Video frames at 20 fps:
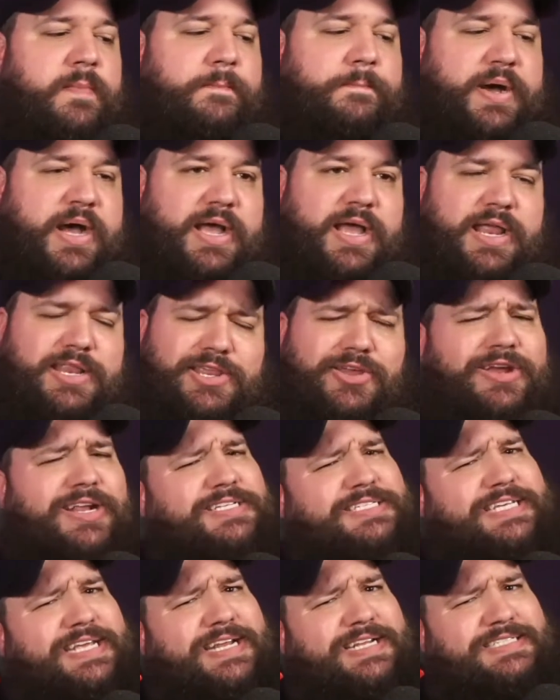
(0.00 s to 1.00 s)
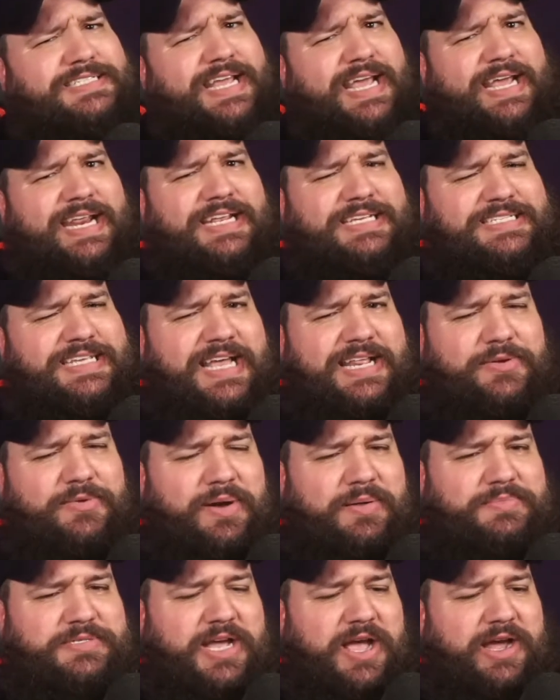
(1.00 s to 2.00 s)
But you're going to see in a second exactly
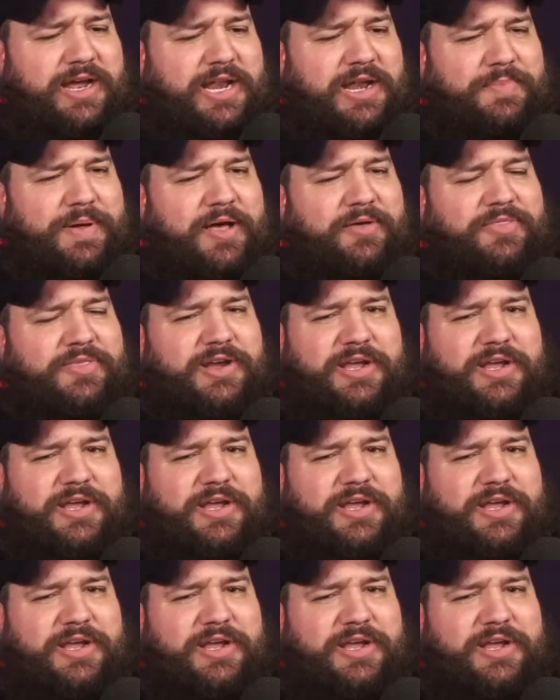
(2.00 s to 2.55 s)
what I'm talking about.